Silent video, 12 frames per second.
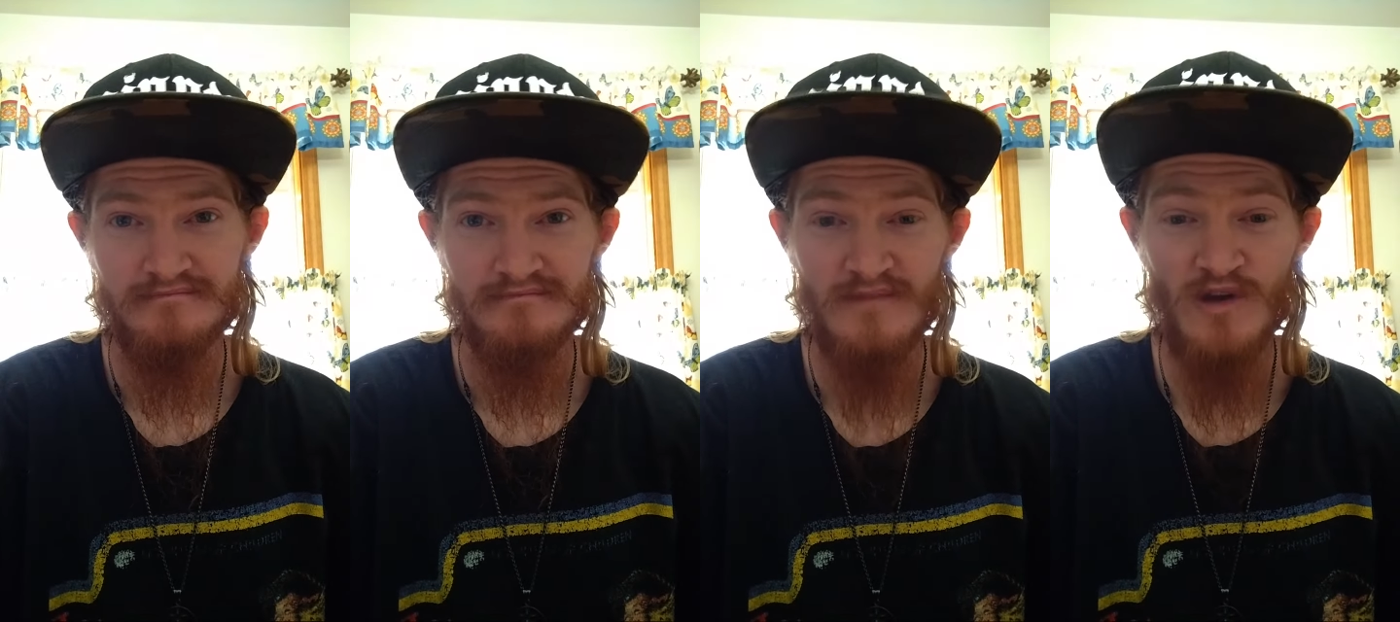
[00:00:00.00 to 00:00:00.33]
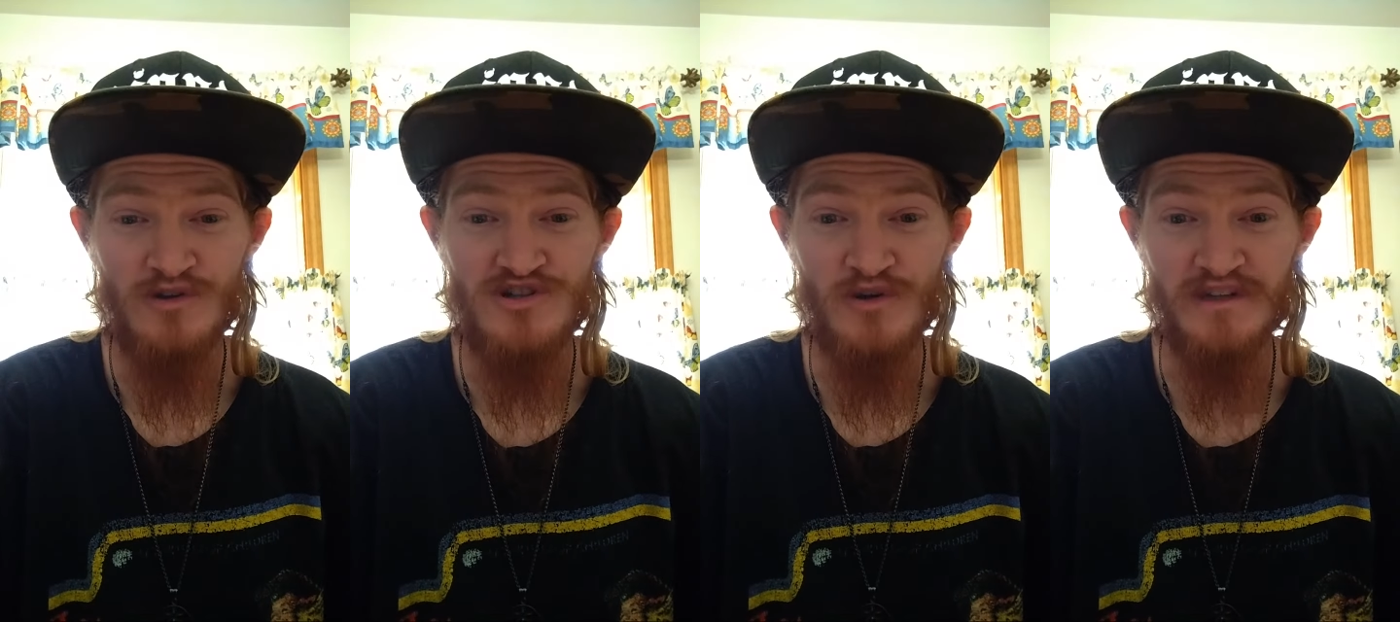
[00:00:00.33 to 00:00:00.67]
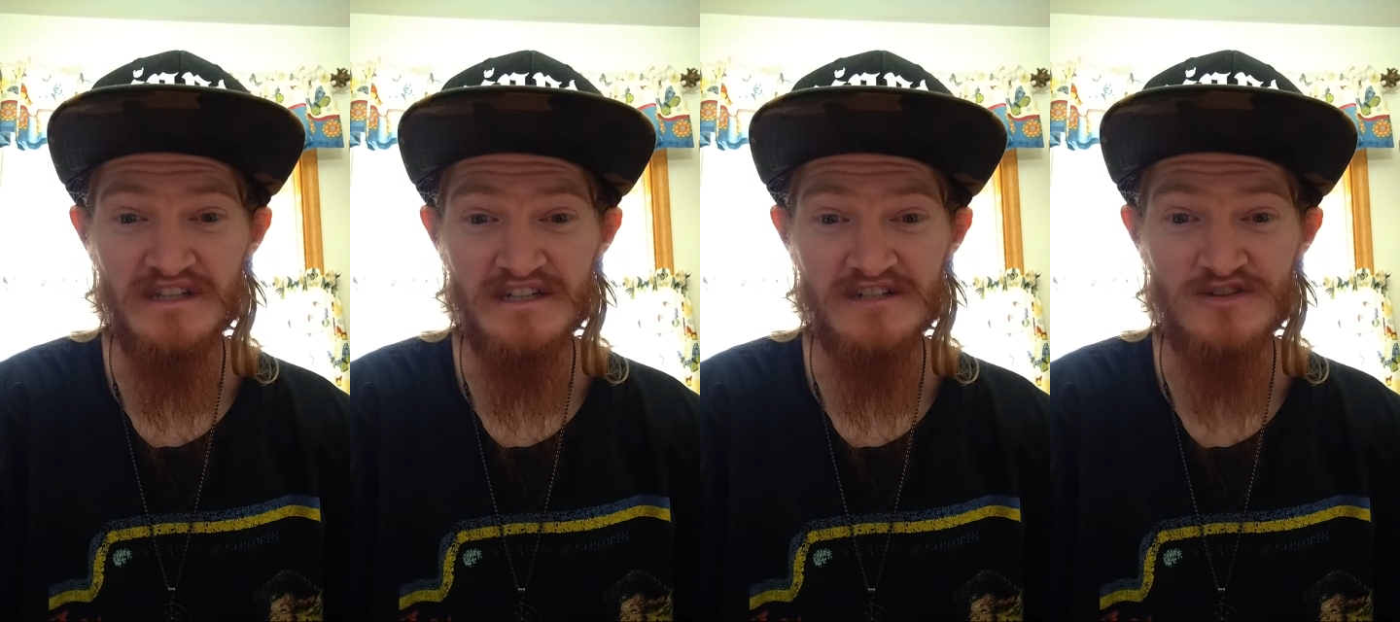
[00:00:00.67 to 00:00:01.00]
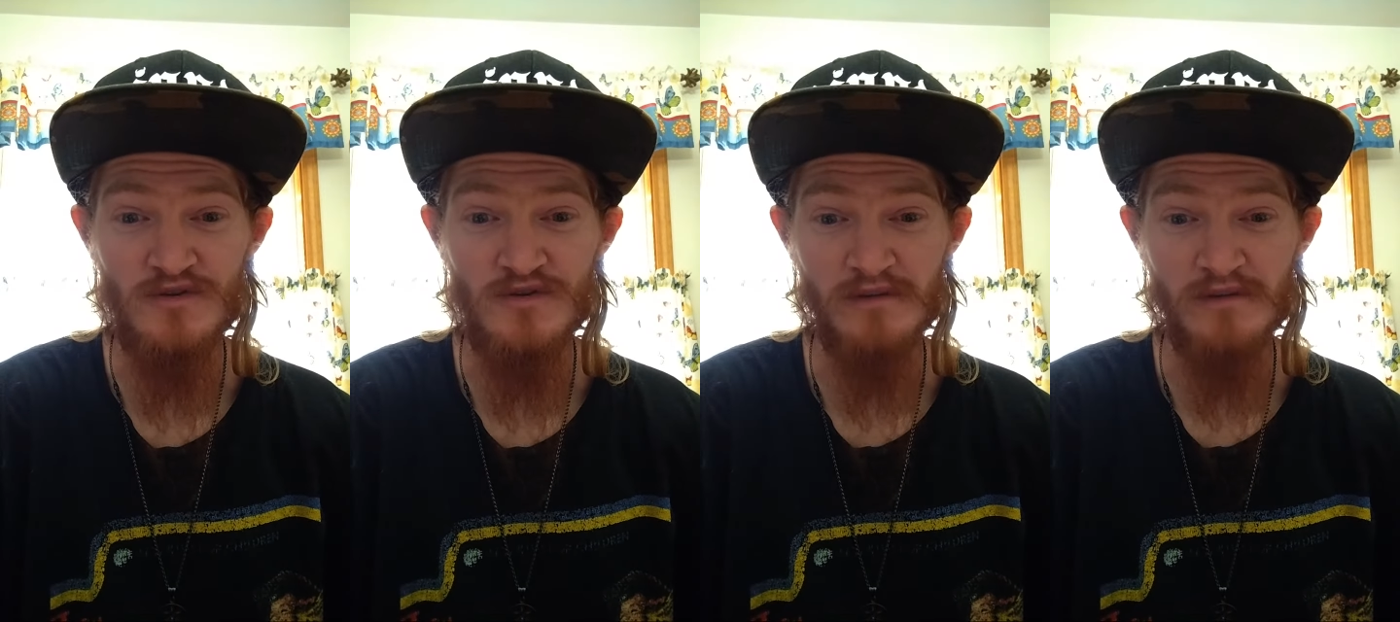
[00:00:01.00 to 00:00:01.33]
Go join the
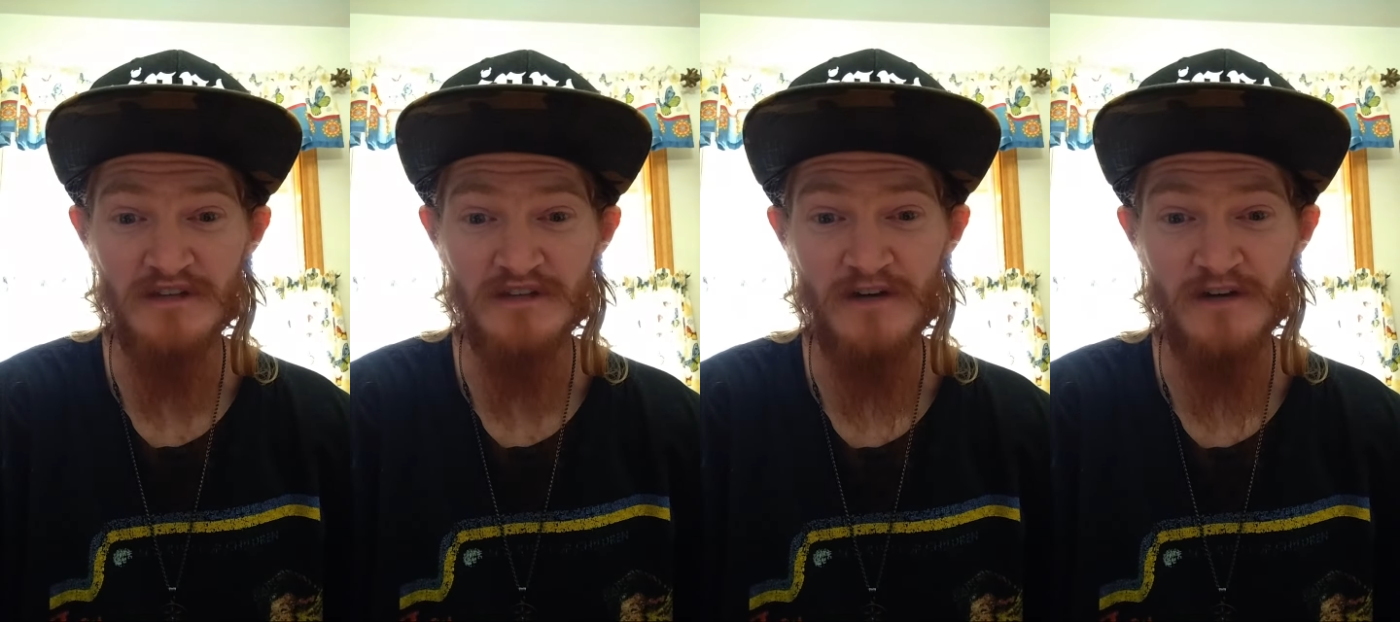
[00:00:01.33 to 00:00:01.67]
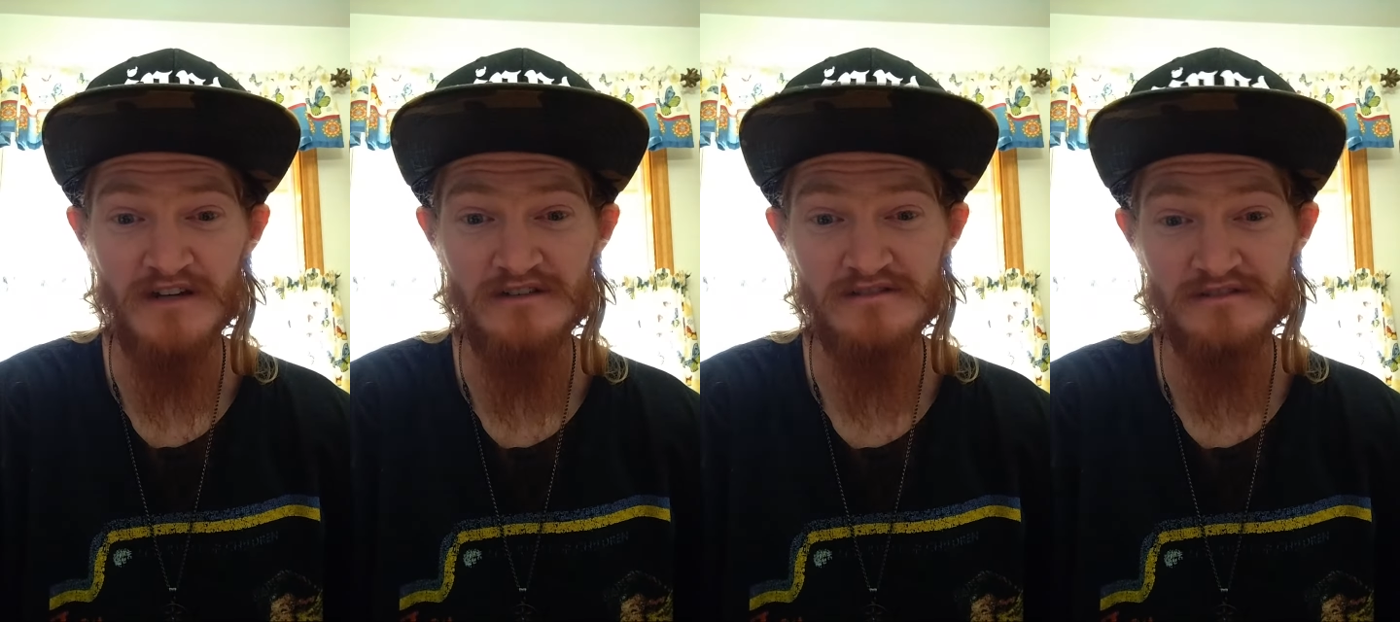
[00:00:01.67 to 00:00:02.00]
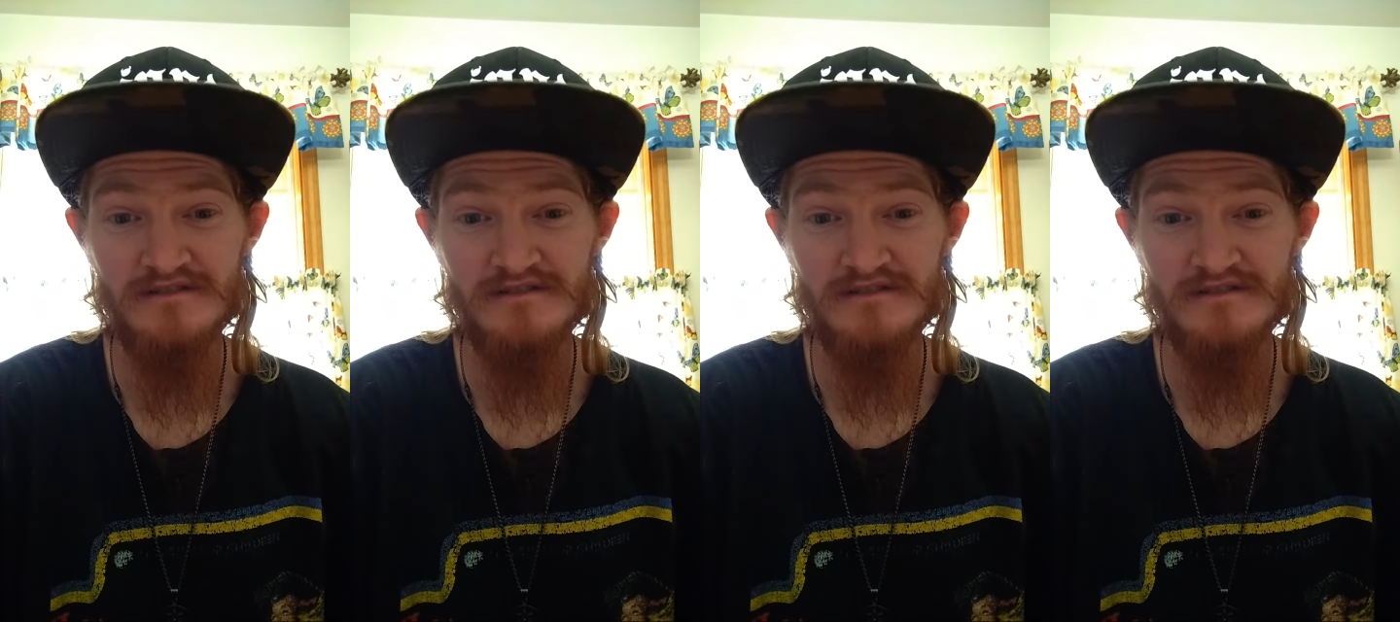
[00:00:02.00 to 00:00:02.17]
Discord, motherfuckers.